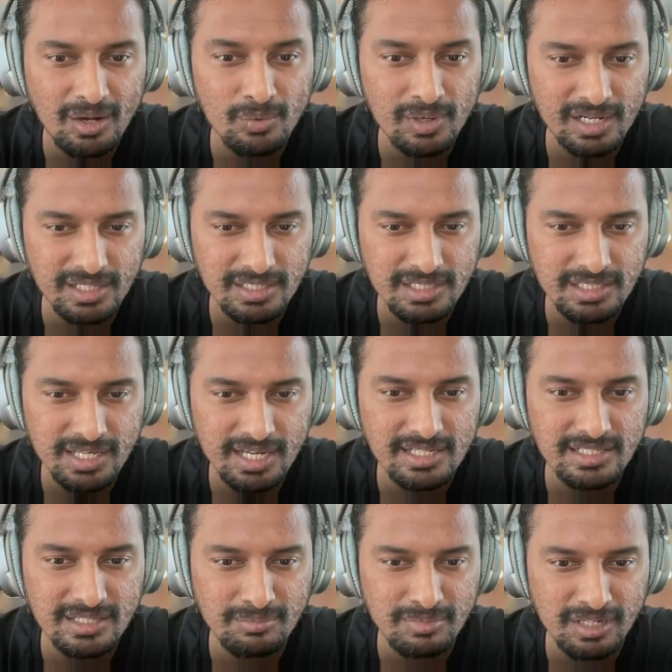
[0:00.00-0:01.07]
how
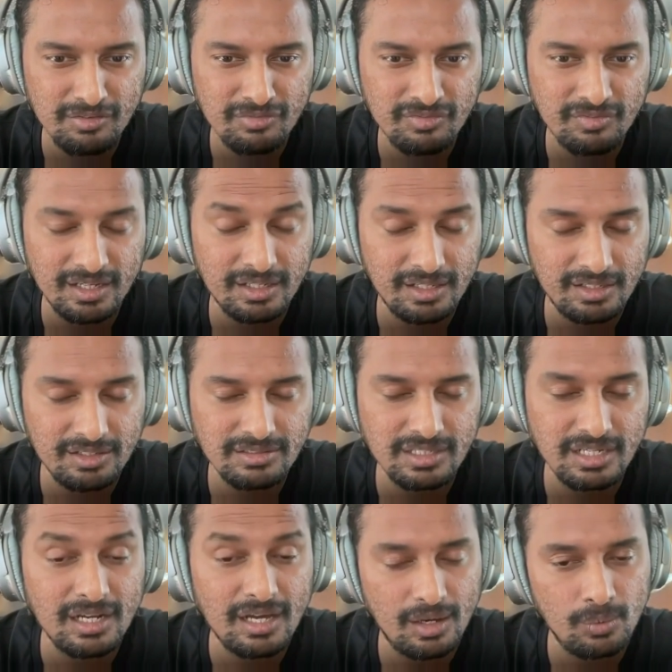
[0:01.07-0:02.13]
concise and brief it is,
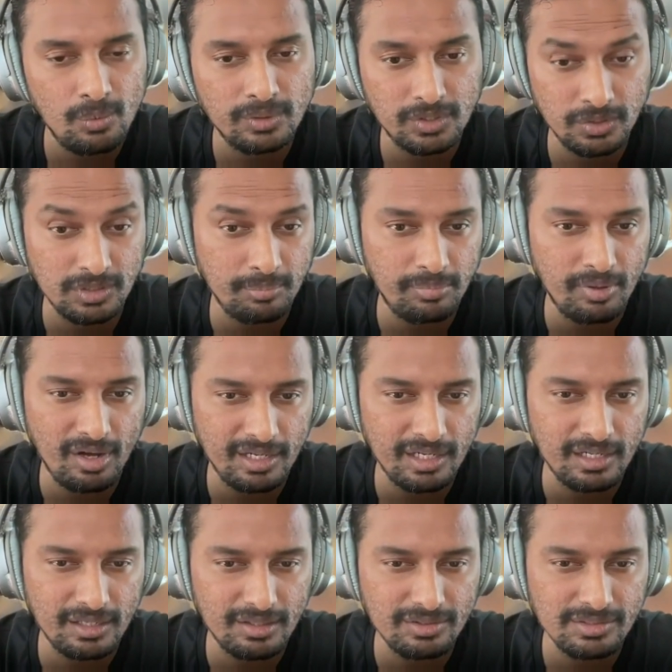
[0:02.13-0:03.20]
and how to the point
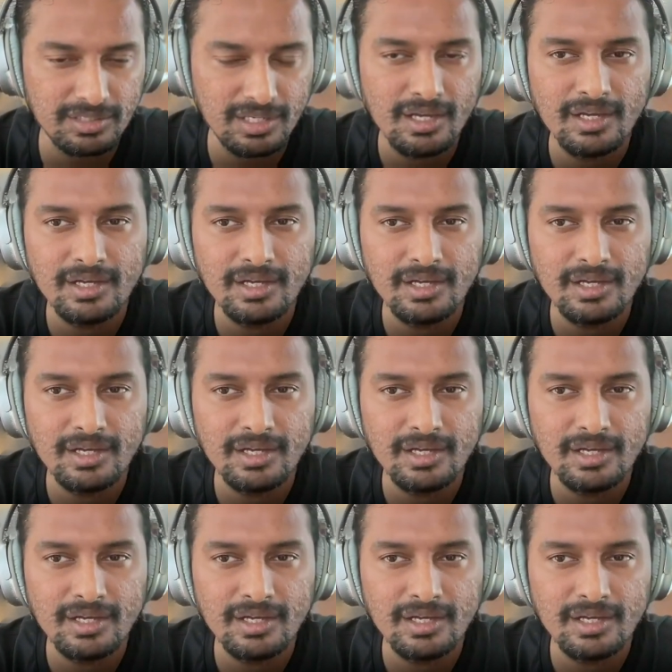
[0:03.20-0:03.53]
it is.